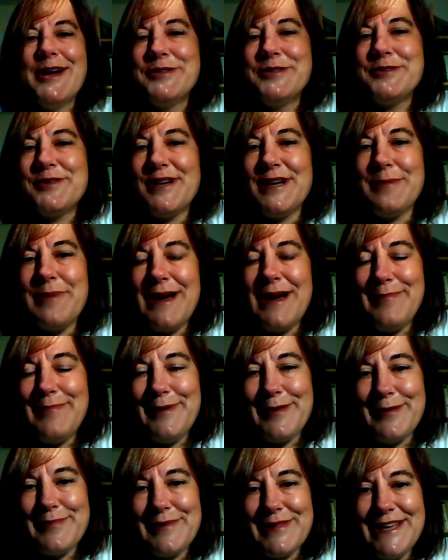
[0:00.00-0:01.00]
contrary to
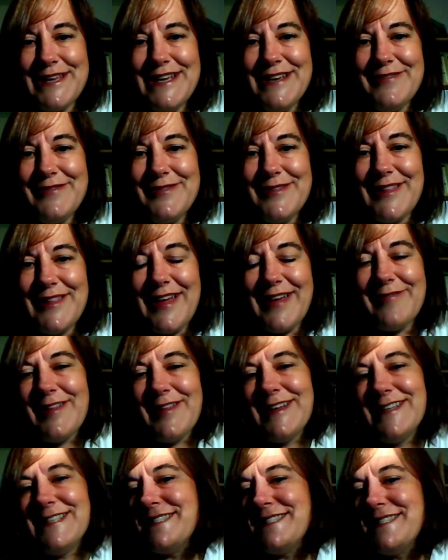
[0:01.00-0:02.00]
popular belief, the
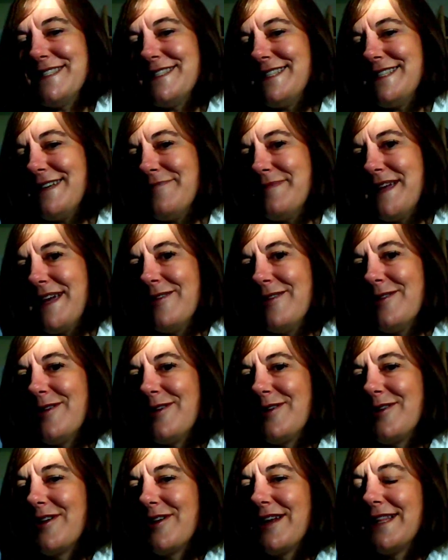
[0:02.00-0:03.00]
lifeline doesn't tell me how
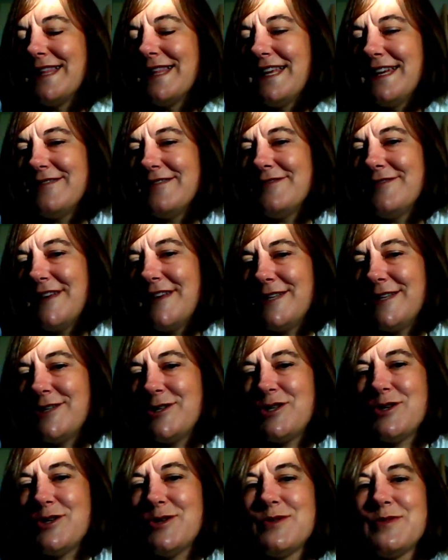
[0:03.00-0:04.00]
long you're going to live.
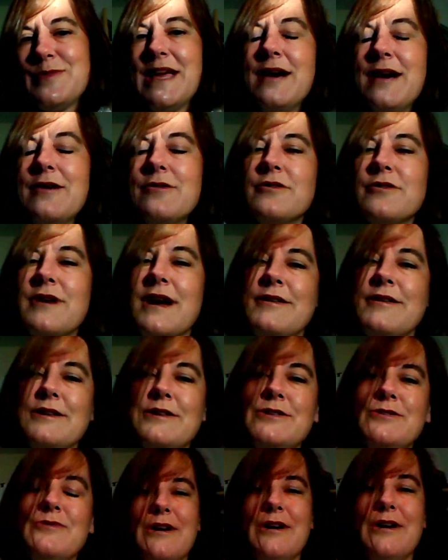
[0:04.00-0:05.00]
It shows me how
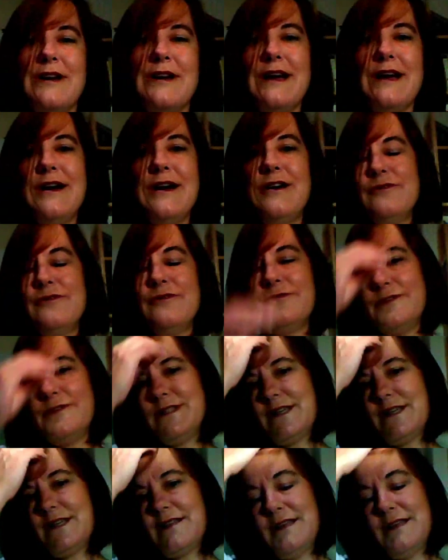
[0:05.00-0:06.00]
grounded you are, how
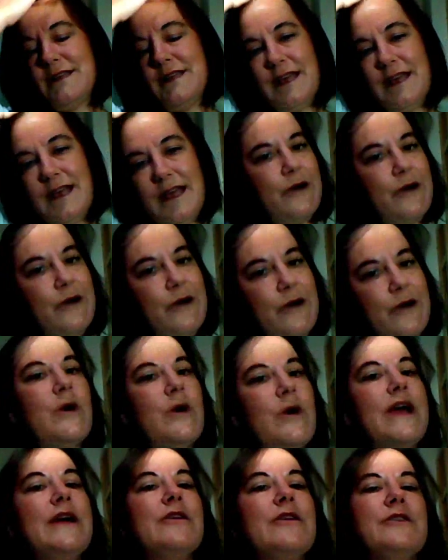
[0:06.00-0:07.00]
physically
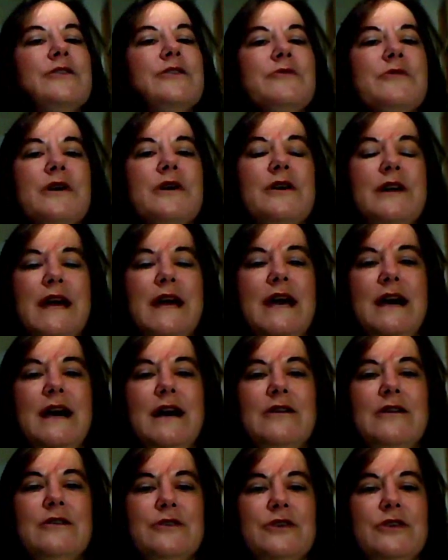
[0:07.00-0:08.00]
aware you are,
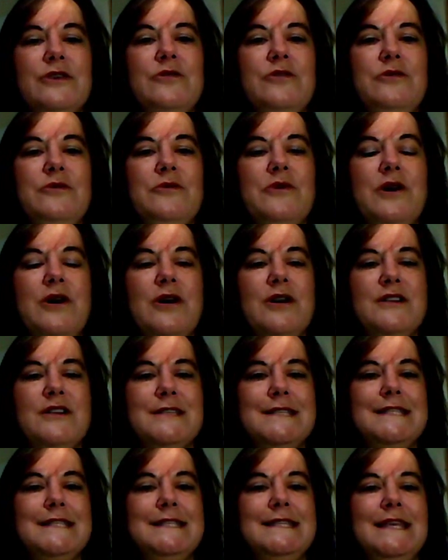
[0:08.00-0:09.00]
how you
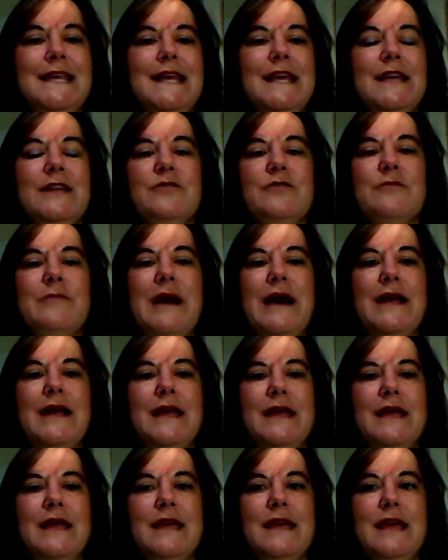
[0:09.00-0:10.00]
are sitting in your
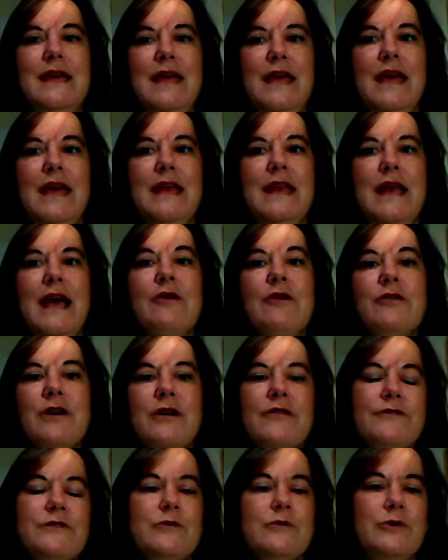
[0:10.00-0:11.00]
body, and how
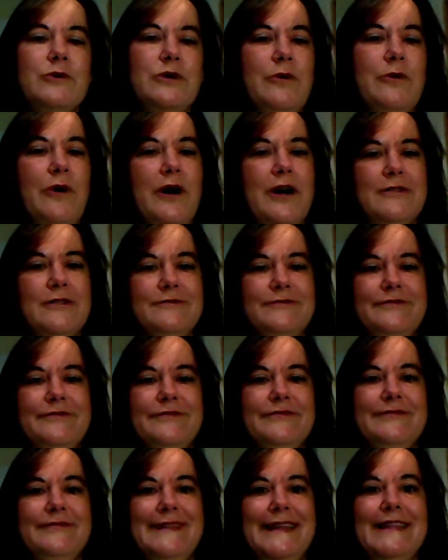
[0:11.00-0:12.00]
comfortable you are
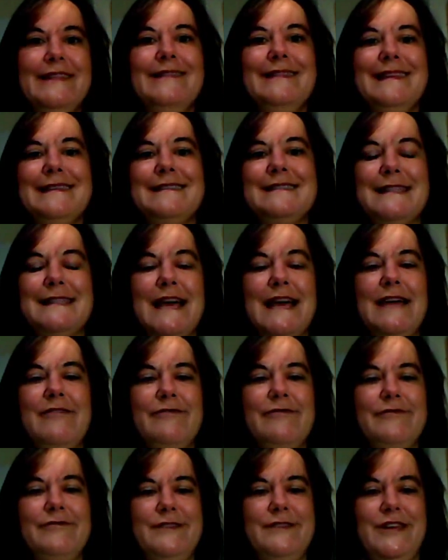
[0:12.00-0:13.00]
in this
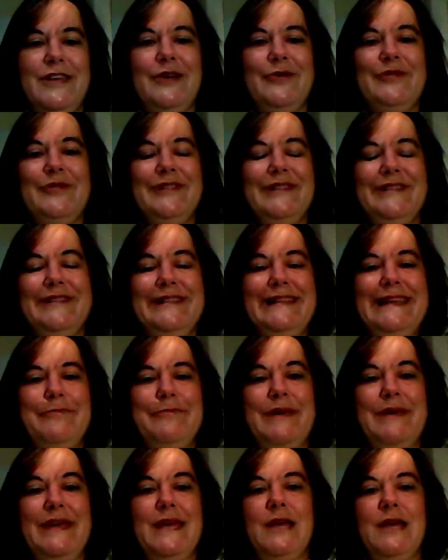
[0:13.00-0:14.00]
life. You
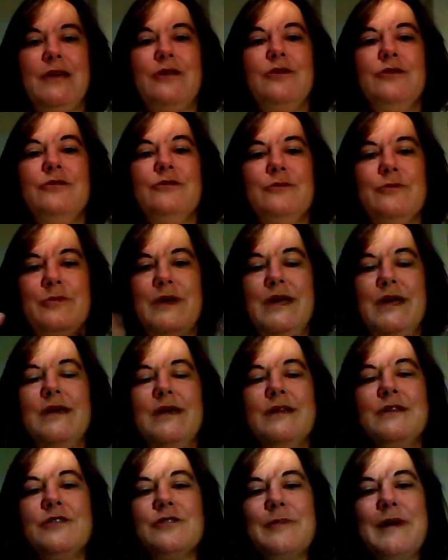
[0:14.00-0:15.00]
know, being you,
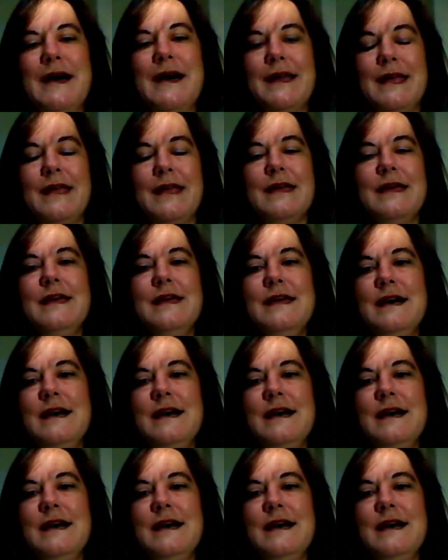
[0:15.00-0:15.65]
being in your body.